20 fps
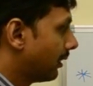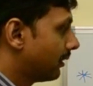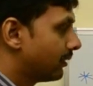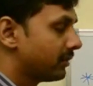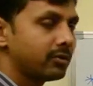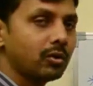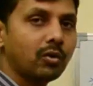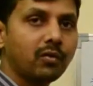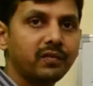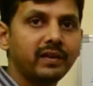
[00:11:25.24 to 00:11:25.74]

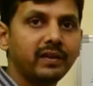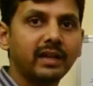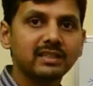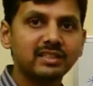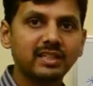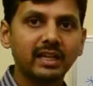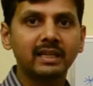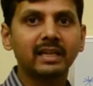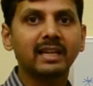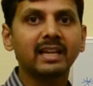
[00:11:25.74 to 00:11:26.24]
So we are
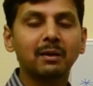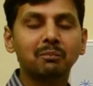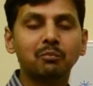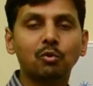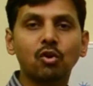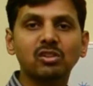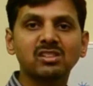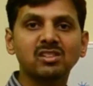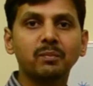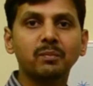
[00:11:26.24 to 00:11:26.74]
taking
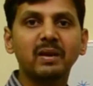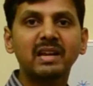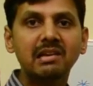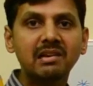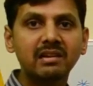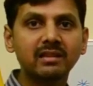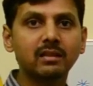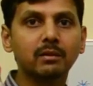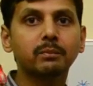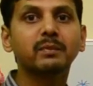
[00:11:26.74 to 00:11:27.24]

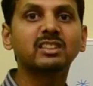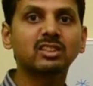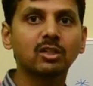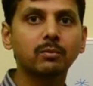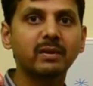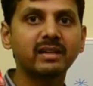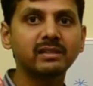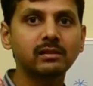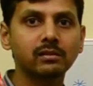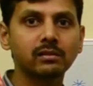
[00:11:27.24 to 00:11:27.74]
approximately the
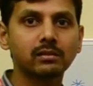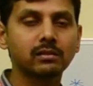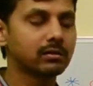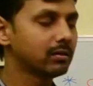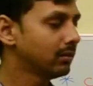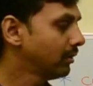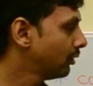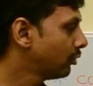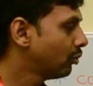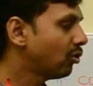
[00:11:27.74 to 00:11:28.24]
measurements,
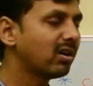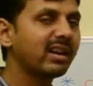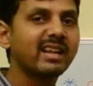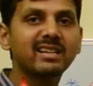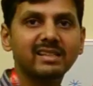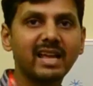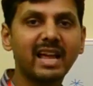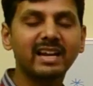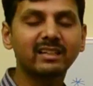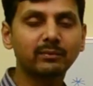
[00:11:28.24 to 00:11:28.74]
not
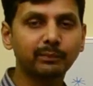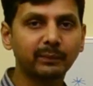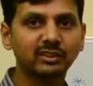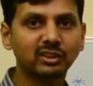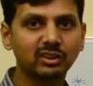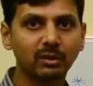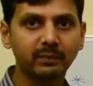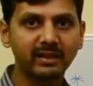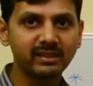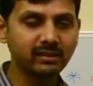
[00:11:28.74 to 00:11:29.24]
exact
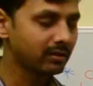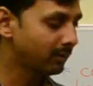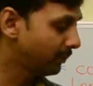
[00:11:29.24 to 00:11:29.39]
measurements,